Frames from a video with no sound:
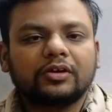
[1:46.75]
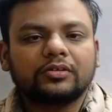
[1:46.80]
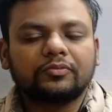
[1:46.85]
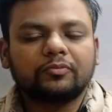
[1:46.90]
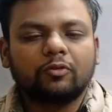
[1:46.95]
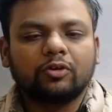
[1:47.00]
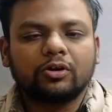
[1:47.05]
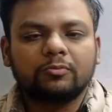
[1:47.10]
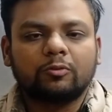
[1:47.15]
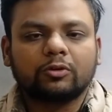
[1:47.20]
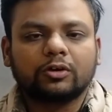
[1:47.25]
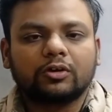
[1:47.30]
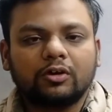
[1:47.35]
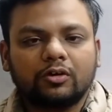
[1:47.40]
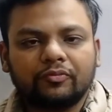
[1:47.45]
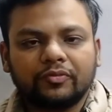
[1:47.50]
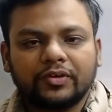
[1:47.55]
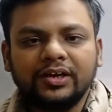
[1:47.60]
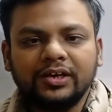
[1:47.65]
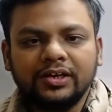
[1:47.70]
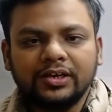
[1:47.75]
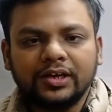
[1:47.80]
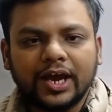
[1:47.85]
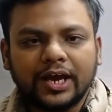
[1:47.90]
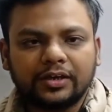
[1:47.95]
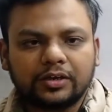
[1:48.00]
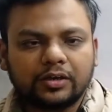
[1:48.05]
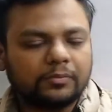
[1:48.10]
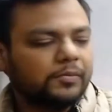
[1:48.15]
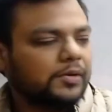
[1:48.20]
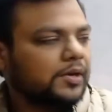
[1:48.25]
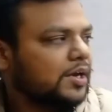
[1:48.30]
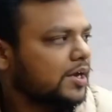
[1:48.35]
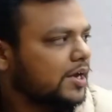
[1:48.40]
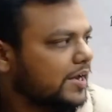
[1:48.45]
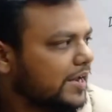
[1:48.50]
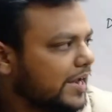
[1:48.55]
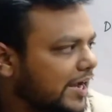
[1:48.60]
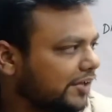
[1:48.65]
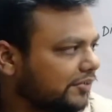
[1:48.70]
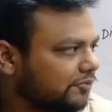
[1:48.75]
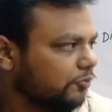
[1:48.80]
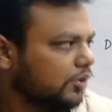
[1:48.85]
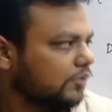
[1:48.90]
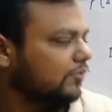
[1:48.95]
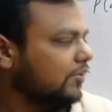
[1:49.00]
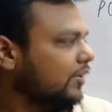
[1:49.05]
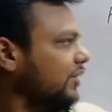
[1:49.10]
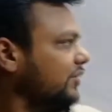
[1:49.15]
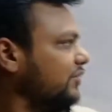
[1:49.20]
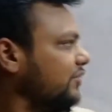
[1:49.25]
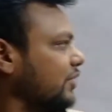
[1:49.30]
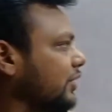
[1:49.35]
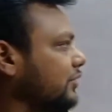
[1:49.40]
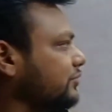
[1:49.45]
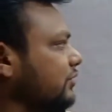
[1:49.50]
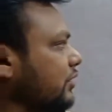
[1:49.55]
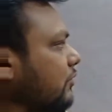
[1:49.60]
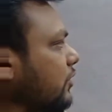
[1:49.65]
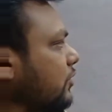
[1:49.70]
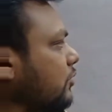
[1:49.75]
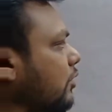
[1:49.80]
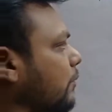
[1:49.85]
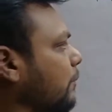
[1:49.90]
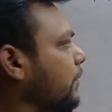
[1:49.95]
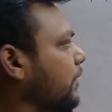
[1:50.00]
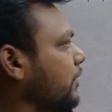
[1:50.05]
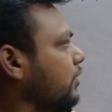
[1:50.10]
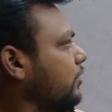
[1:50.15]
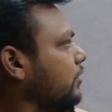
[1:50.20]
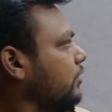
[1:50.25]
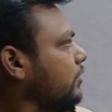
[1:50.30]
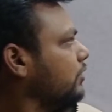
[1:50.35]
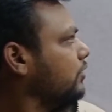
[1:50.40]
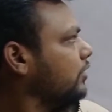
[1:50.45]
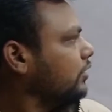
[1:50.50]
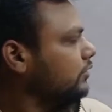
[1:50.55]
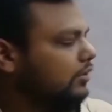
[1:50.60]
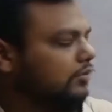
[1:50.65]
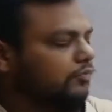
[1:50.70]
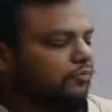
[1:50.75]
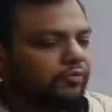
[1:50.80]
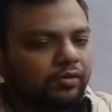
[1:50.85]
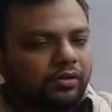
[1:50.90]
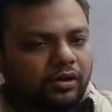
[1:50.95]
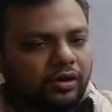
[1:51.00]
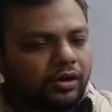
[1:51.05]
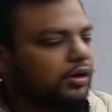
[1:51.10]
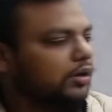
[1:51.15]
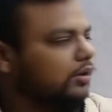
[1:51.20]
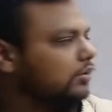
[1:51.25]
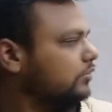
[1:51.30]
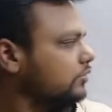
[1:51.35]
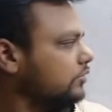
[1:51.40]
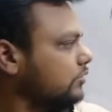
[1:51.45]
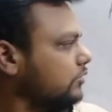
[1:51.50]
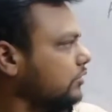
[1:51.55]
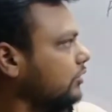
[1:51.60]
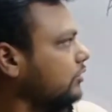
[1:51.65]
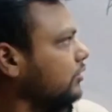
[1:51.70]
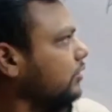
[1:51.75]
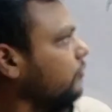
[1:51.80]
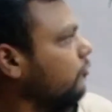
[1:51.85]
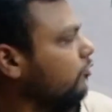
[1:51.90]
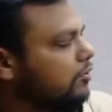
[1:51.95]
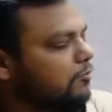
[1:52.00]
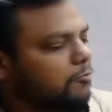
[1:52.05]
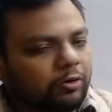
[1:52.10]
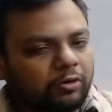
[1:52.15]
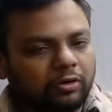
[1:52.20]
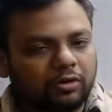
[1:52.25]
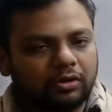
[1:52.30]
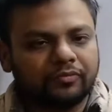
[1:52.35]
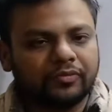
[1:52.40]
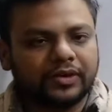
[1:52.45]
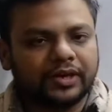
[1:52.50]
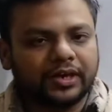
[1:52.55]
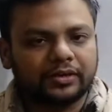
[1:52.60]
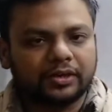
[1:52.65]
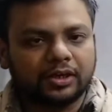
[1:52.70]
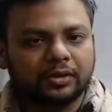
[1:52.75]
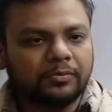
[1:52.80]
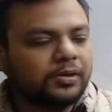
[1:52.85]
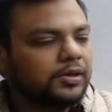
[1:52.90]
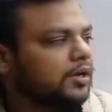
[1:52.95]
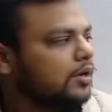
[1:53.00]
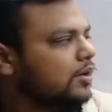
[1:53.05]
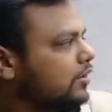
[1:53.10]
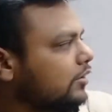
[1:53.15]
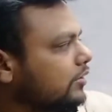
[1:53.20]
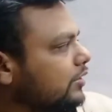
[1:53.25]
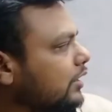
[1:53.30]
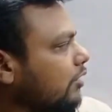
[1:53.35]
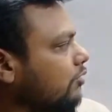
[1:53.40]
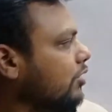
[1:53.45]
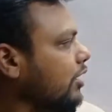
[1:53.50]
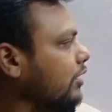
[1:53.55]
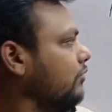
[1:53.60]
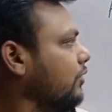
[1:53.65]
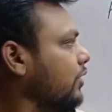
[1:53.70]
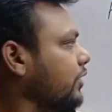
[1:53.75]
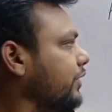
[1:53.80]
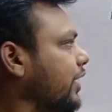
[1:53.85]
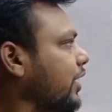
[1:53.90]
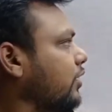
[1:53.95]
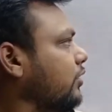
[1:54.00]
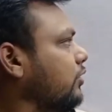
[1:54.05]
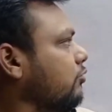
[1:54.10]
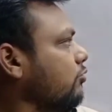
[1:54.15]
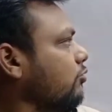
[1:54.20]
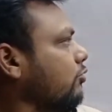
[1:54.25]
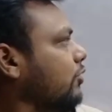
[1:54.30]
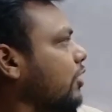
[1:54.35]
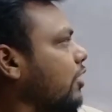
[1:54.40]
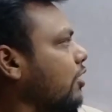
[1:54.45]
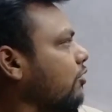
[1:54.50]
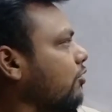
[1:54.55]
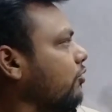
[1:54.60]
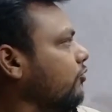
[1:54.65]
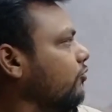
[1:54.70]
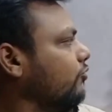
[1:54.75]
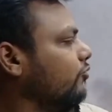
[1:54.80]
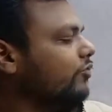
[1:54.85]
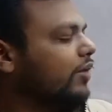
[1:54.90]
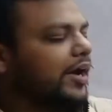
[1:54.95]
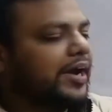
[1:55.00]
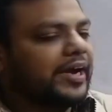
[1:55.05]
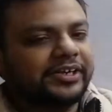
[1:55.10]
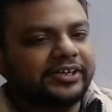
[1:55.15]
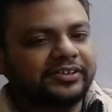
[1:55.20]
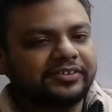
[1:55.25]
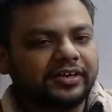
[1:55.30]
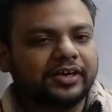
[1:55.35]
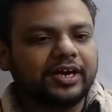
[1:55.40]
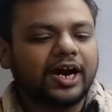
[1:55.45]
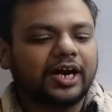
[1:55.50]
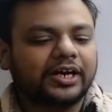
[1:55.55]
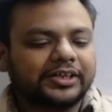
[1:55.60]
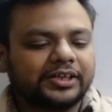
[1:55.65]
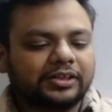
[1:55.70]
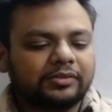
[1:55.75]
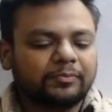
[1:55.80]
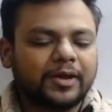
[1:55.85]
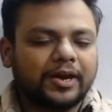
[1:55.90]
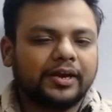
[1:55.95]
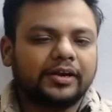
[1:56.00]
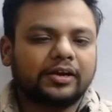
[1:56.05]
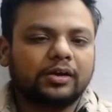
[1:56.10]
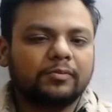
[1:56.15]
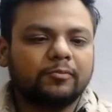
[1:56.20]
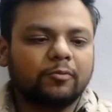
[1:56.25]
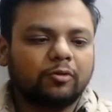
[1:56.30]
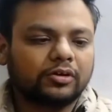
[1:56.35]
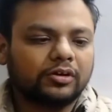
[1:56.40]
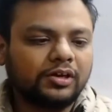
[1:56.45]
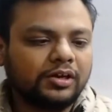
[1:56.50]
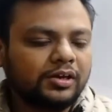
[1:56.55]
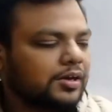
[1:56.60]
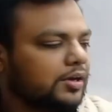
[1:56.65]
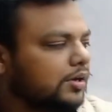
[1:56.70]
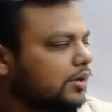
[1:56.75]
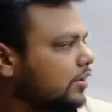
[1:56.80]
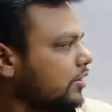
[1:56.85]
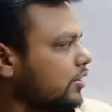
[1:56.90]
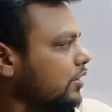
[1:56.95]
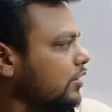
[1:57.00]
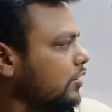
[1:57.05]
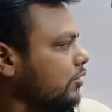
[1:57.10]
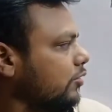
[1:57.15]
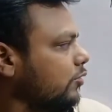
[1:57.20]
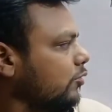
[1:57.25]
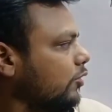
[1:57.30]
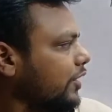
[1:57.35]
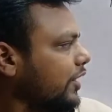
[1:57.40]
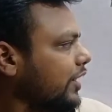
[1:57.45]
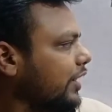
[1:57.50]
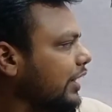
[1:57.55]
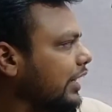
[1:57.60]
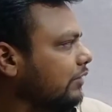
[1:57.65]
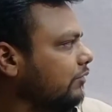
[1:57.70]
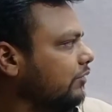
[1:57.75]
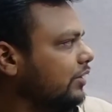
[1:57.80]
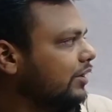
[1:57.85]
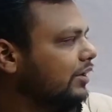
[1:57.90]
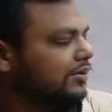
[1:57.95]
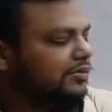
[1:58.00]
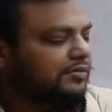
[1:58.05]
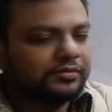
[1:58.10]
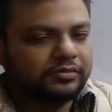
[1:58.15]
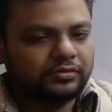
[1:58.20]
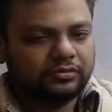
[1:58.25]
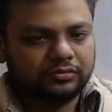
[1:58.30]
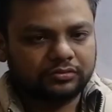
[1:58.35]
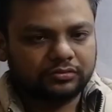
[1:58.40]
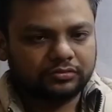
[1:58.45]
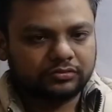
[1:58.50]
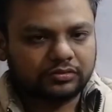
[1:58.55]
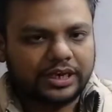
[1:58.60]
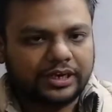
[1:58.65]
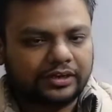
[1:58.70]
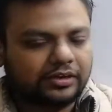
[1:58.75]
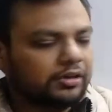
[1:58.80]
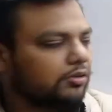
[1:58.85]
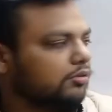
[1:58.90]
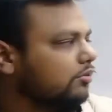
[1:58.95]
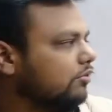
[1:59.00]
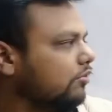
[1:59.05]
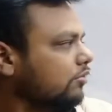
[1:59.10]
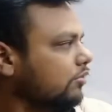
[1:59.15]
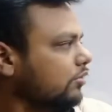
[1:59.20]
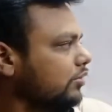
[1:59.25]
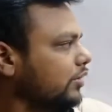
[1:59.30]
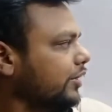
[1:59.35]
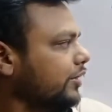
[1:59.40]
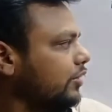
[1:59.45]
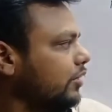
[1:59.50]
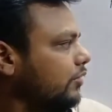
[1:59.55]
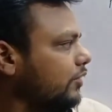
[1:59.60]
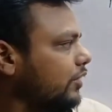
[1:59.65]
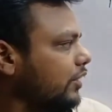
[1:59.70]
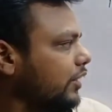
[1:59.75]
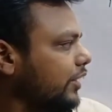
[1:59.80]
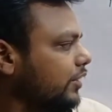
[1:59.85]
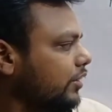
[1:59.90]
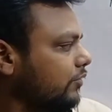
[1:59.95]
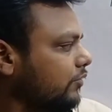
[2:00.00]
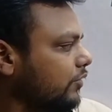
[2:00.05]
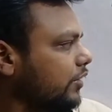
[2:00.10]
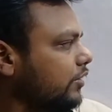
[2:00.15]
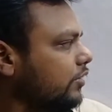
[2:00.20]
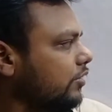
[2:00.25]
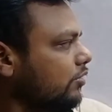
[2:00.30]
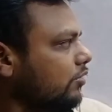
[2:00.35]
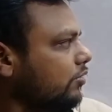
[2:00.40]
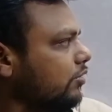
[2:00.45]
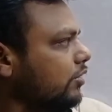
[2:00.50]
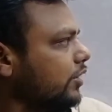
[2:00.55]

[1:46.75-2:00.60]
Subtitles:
Rutherford model of an atom. As we will discuss our topic Rutherford model of an atom, now I will tell you why it is regarded as planetary model. Okay, I will let you know in our later video.